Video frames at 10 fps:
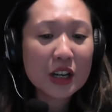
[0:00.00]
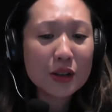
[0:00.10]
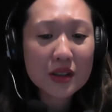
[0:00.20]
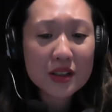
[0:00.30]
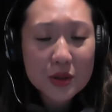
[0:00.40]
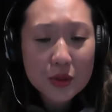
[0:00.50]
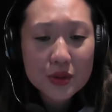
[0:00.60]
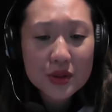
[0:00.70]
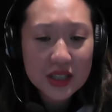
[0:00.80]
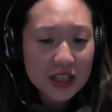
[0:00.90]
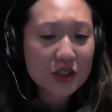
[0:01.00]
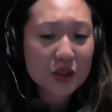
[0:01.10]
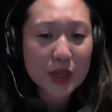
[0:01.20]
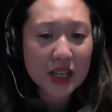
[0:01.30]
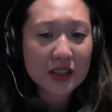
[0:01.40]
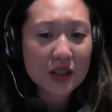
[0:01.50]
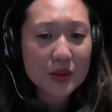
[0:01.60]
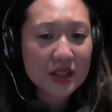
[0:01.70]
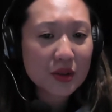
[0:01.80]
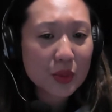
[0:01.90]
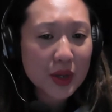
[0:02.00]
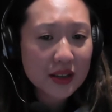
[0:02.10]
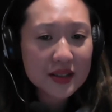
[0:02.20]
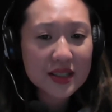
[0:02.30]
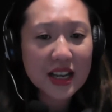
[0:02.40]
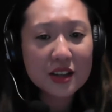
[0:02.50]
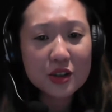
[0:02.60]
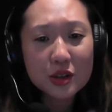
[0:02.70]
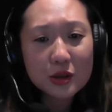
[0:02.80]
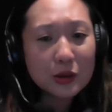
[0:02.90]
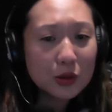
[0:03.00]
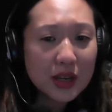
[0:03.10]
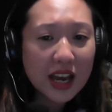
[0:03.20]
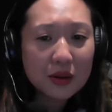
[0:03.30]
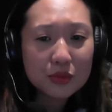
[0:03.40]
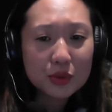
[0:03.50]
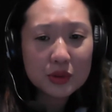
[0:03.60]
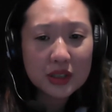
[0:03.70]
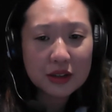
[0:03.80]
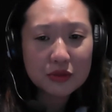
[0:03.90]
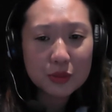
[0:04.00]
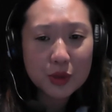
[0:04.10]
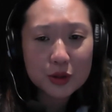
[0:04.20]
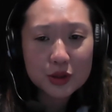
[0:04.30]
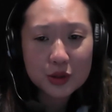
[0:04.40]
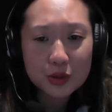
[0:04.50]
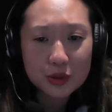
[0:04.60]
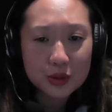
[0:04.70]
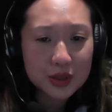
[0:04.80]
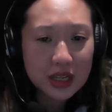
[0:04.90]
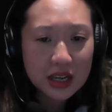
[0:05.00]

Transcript: Do the schools need to be in New South Wales? And do you look at rural and remote schools?